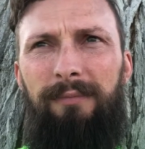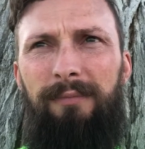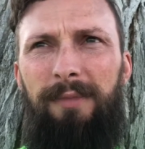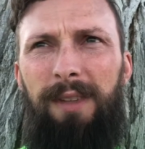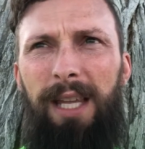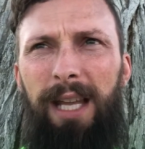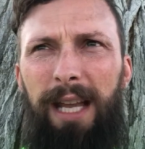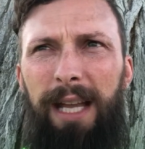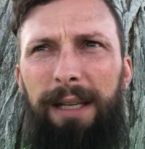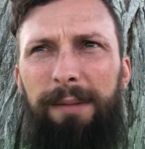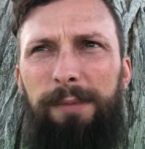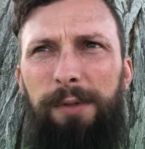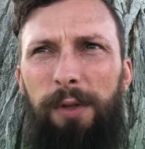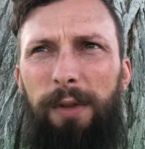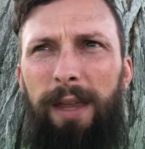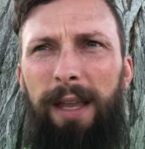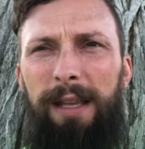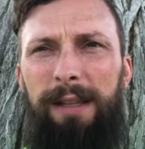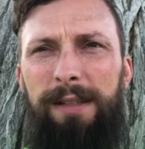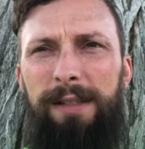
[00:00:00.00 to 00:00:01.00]
Okay, so
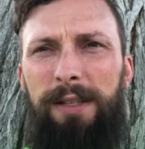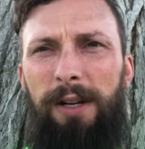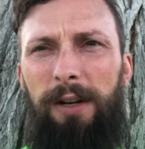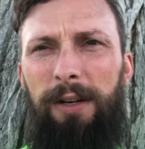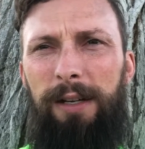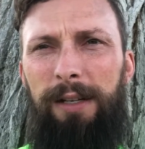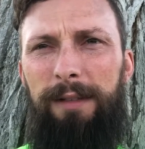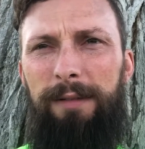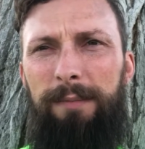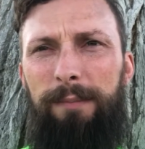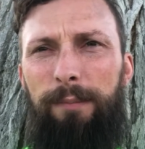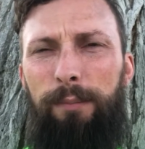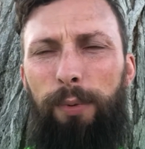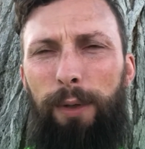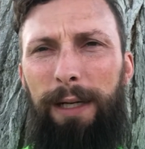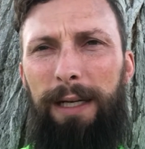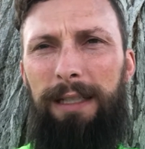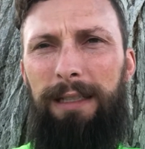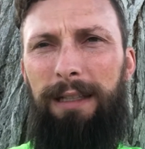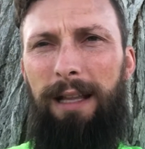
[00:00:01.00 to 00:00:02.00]
they started
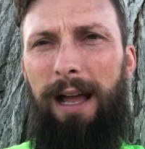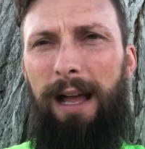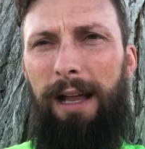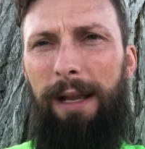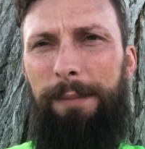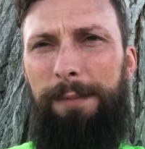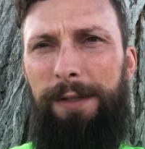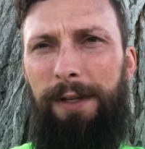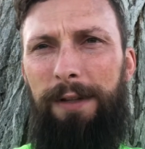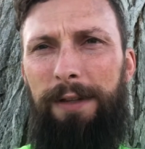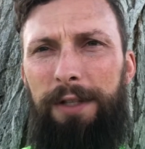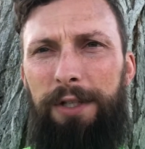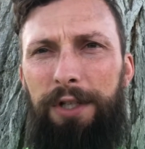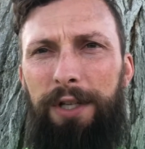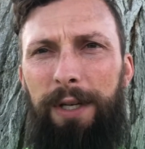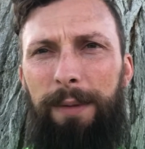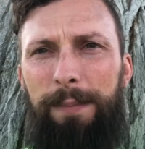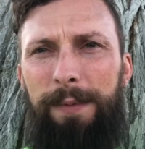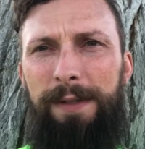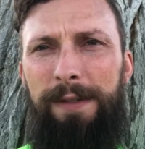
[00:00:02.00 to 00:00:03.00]
bringing limes on the
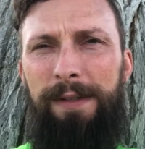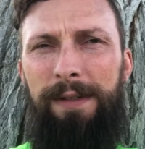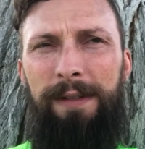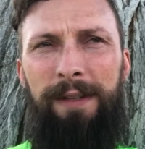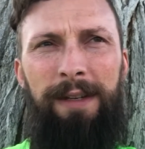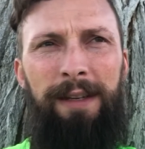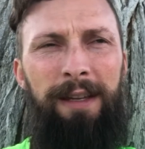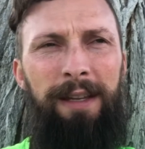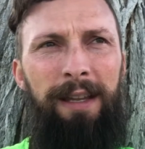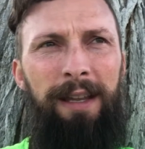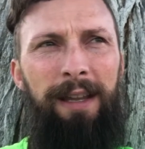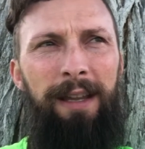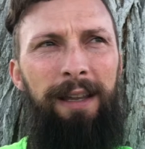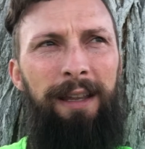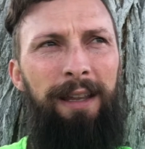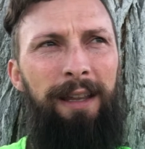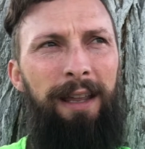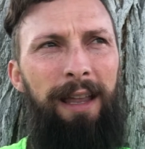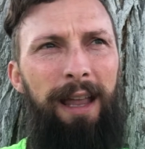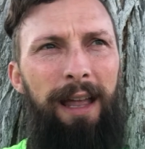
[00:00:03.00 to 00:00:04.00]
ships,
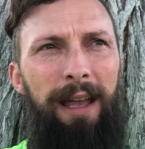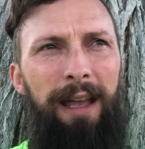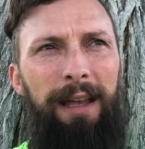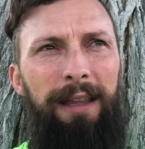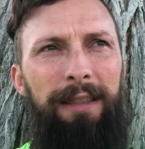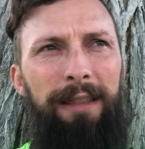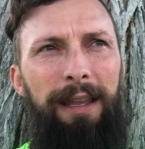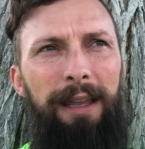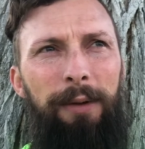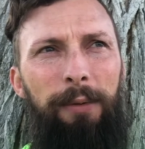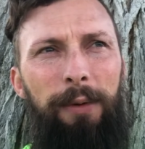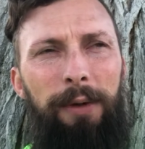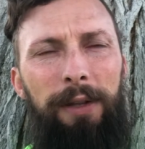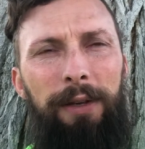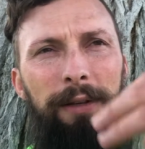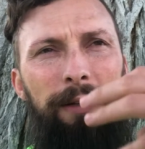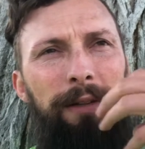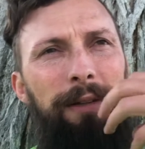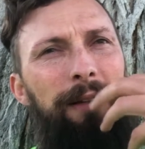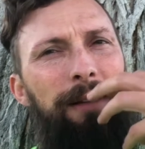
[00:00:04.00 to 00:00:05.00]
and they would
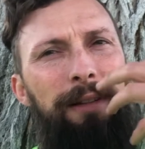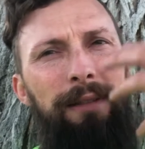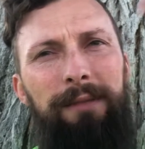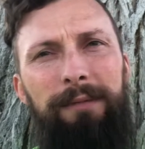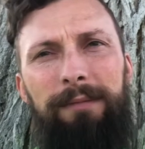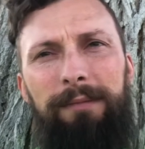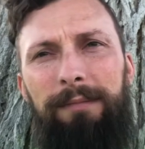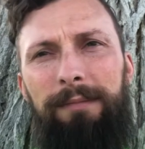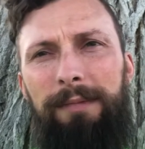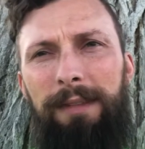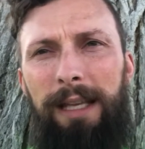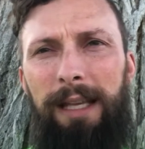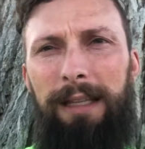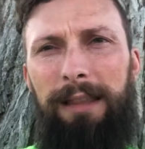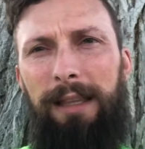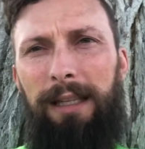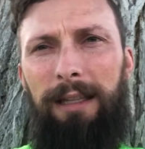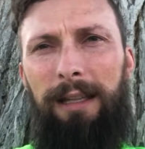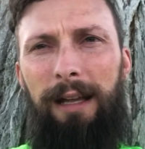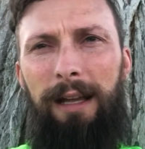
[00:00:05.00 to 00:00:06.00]
eat
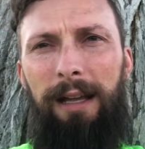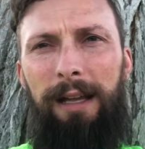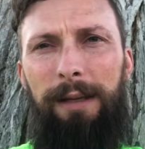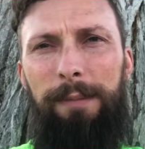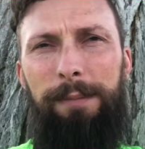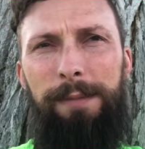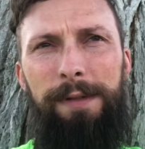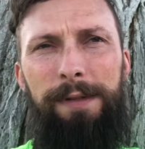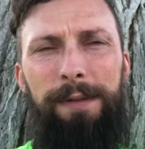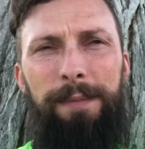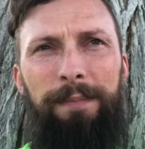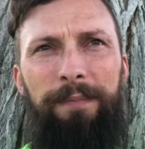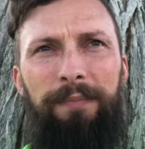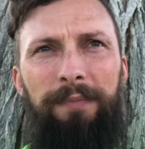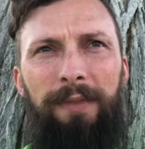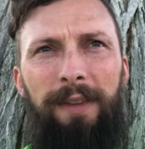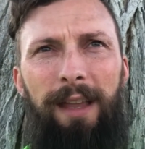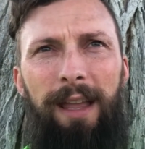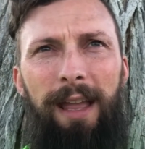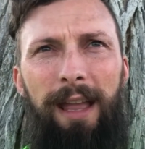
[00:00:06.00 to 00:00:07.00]
the limes,
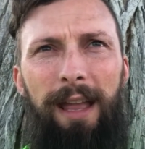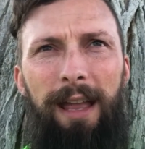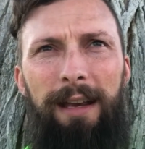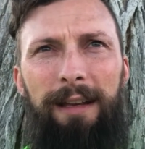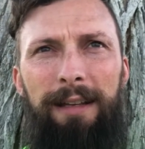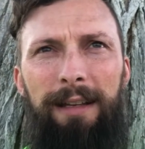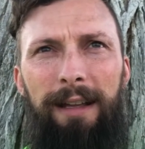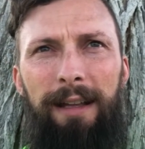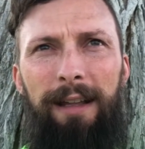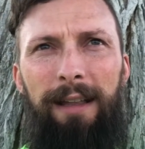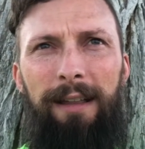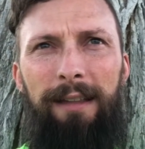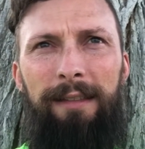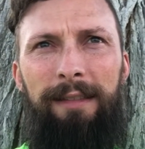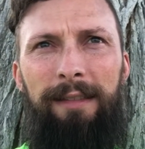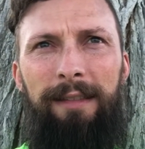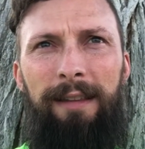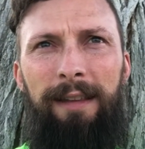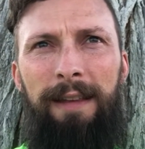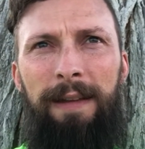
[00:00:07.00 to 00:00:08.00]
and
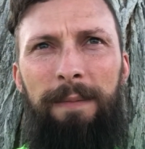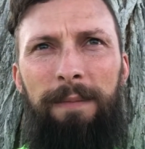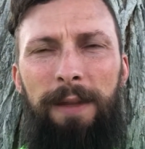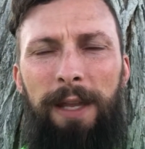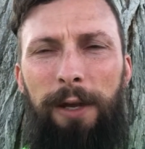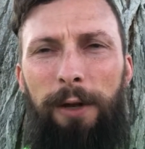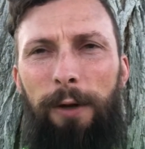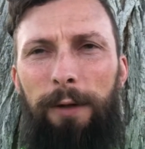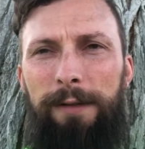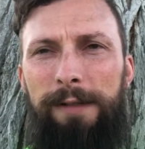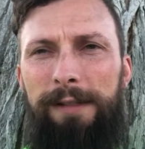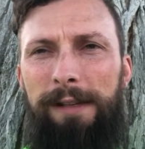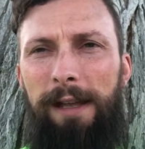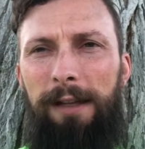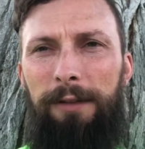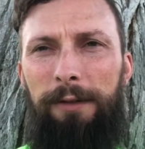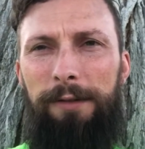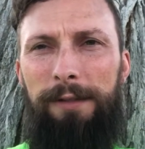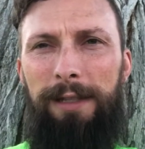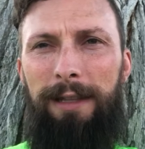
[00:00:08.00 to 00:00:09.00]
they called
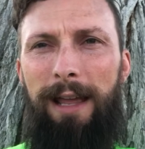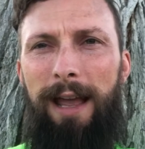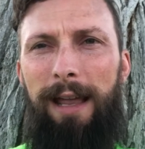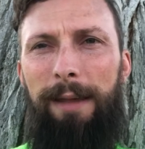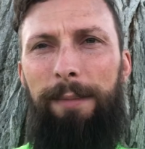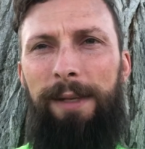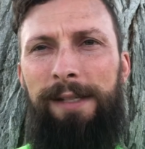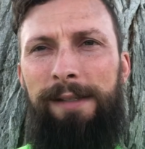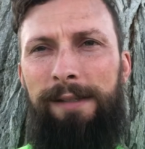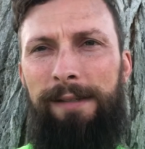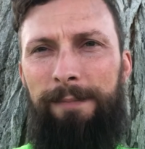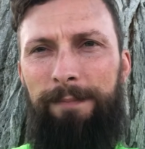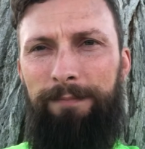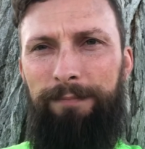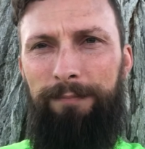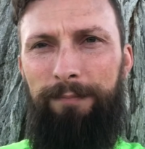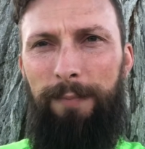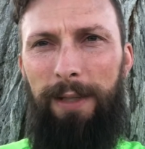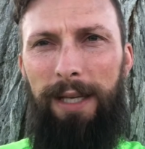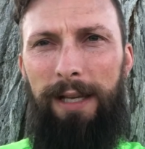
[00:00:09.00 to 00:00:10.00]
sailors limeys
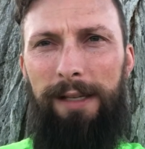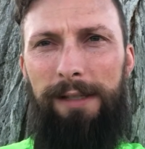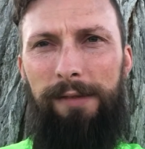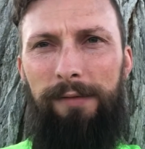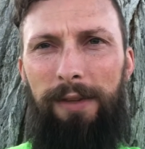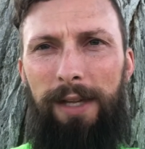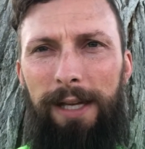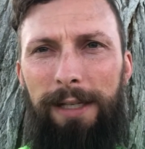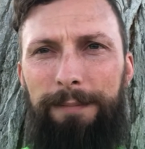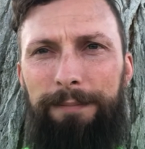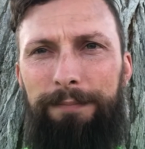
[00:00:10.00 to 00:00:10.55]
because of that.